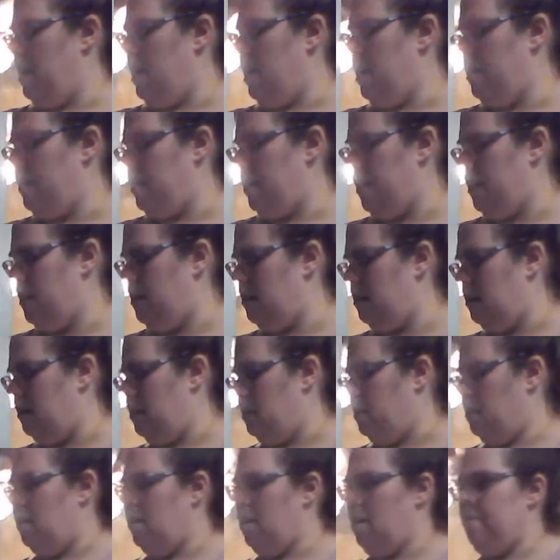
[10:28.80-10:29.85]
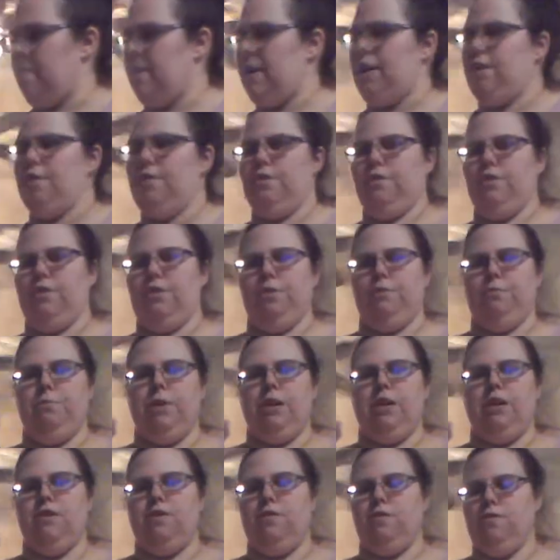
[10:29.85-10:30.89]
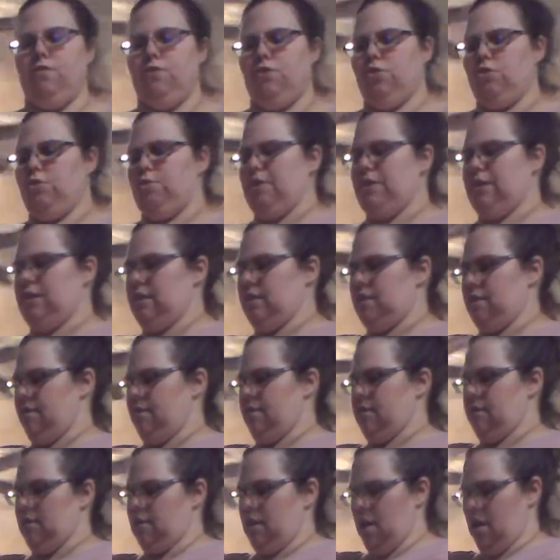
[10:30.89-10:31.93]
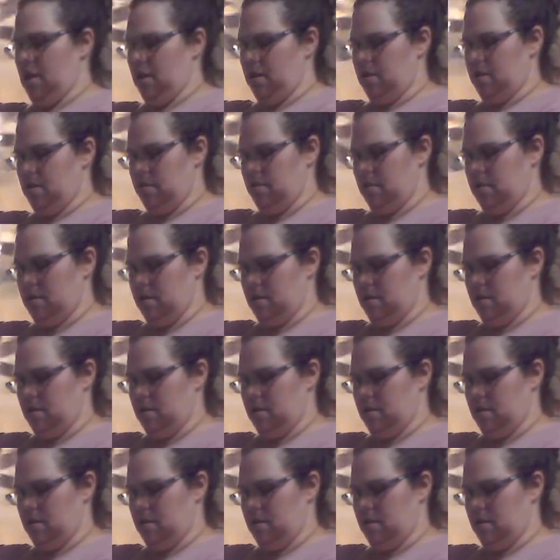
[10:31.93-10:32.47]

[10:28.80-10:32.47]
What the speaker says: And then about 3 to 4 twists of the salt.